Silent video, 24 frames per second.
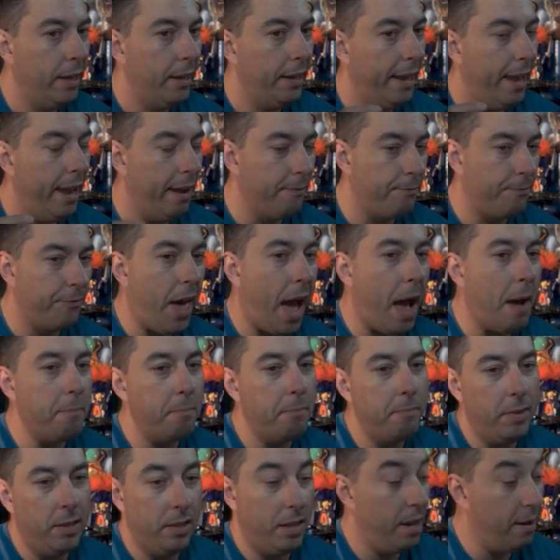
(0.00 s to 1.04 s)
If that
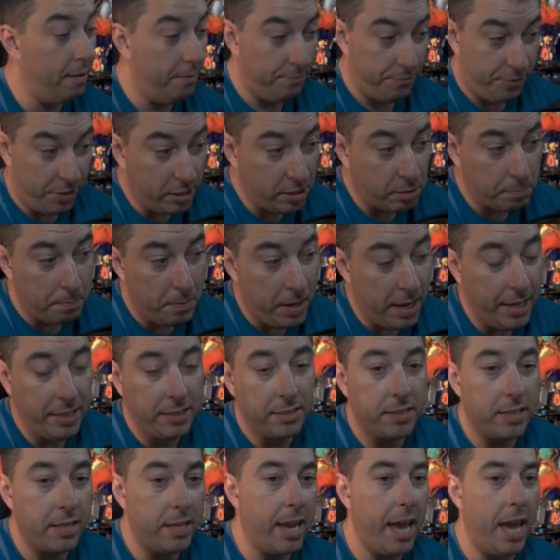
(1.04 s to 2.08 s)
if this
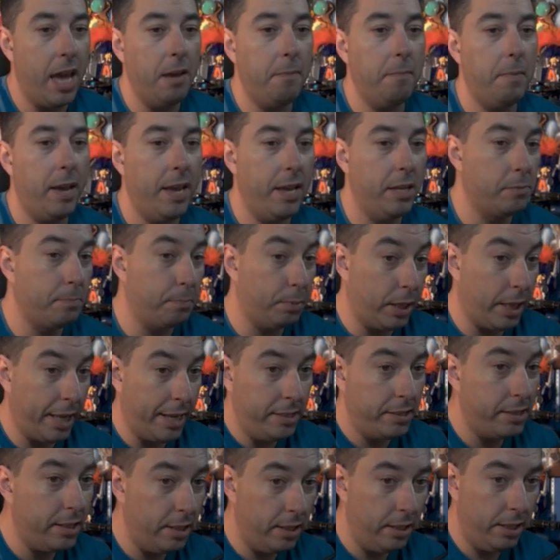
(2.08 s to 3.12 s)
means the game is
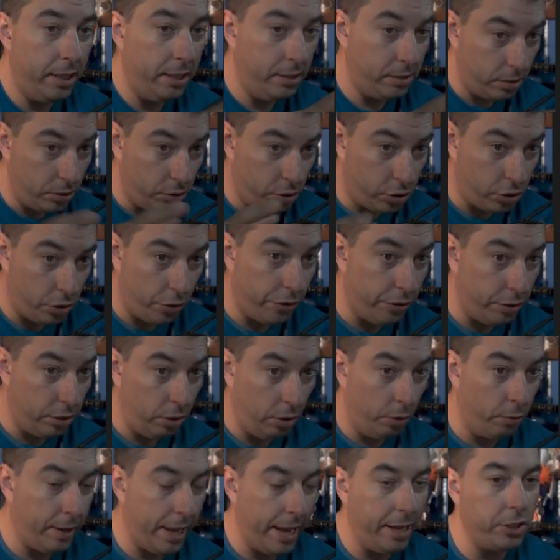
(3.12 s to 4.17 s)
placing these in certain
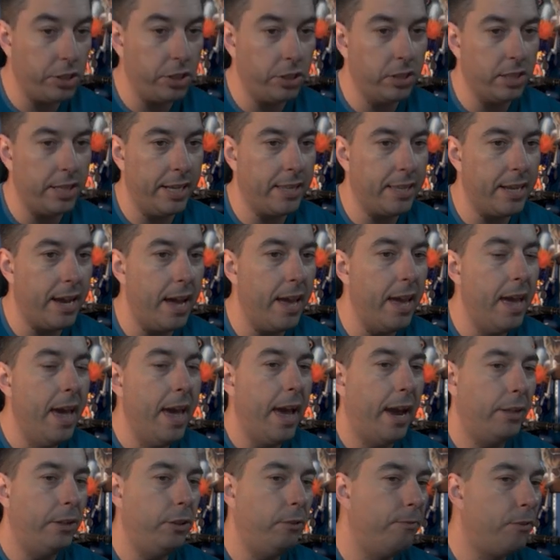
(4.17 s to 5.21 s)
locations like that,
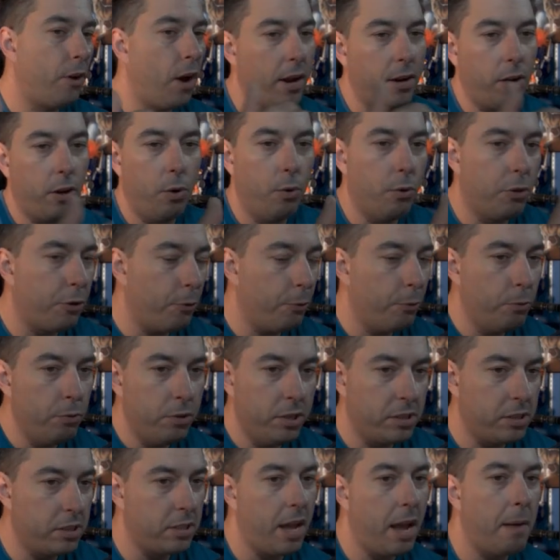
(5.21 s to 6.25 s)
and you've got to go through the
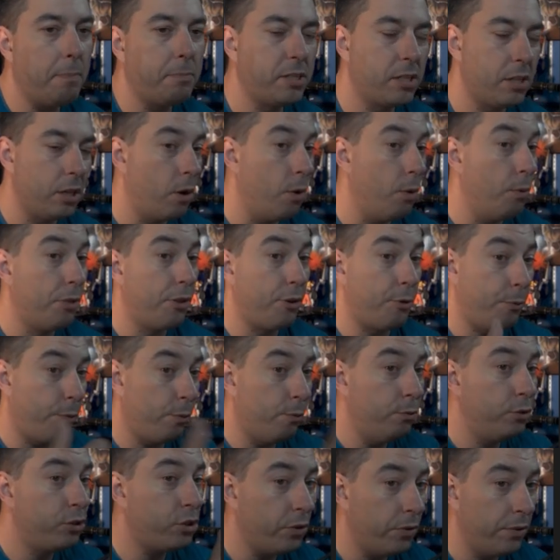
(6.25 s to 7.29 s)
steps to go
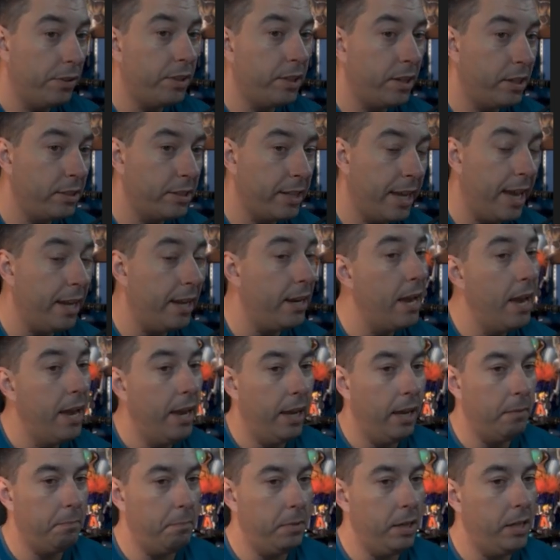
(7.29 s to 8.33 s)
through certain things again,
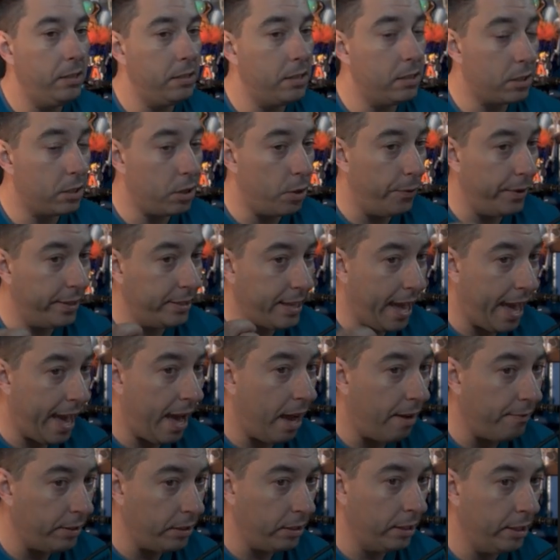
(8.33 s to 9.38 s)
it means it's going to
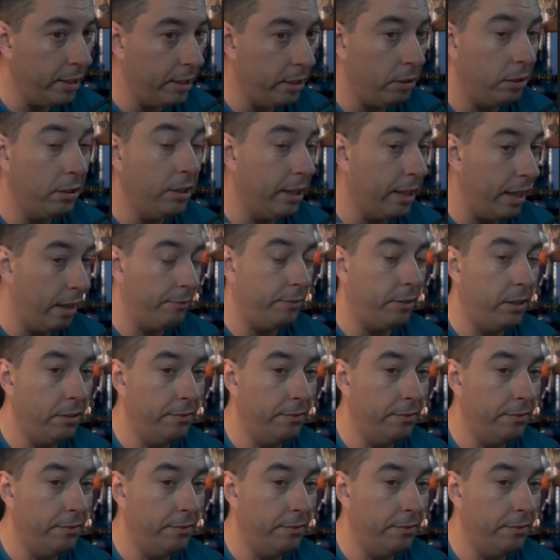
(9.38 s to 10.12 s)
have a little level of